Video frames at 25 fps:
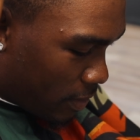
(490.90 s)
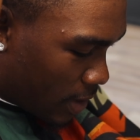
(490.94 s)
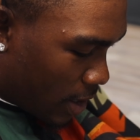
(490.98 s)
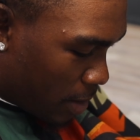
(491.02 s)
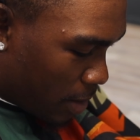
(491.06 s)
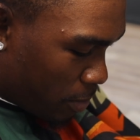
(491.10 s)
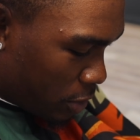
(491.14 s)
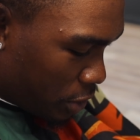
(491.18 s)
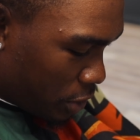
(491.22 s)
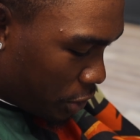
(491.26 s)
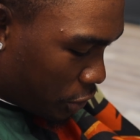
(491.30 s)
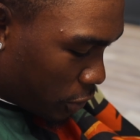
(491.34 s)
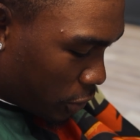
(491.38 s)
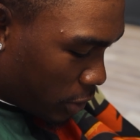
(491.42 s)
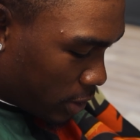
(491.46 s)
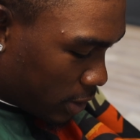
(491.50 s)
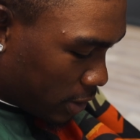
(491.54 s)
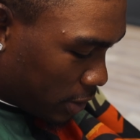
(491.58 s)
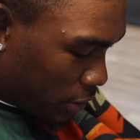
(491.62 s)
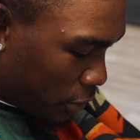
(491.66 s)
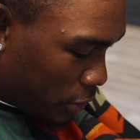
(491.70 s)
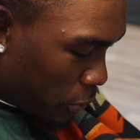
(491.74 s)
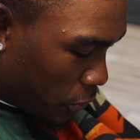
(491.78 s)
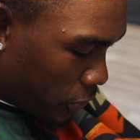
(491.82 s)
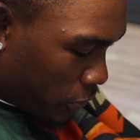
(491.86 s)
I'm a Jordan
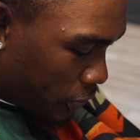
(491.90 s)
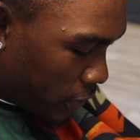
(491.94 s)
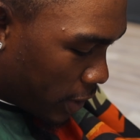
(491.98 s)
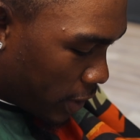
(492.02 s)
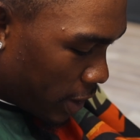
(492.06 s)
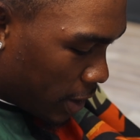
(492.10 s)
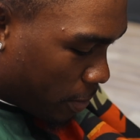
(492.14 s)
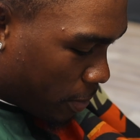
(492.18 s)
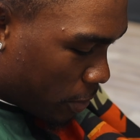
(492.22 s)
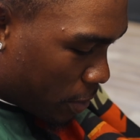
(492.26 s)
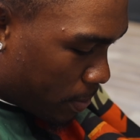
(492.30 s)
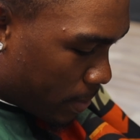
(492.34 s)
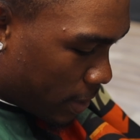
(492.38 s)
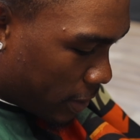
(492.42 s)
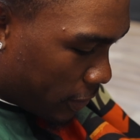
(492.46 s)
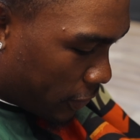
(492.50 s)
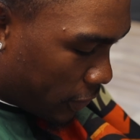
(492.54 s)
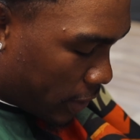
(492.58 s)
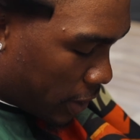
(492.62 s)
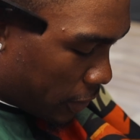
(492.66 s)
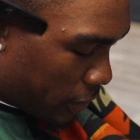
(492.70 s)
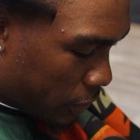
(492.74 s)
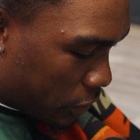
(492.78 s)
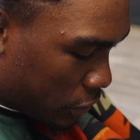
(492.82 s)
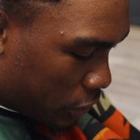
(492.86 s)
2 fan, but my
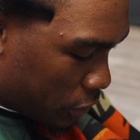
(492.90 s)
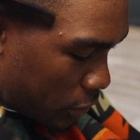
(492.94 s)
favorite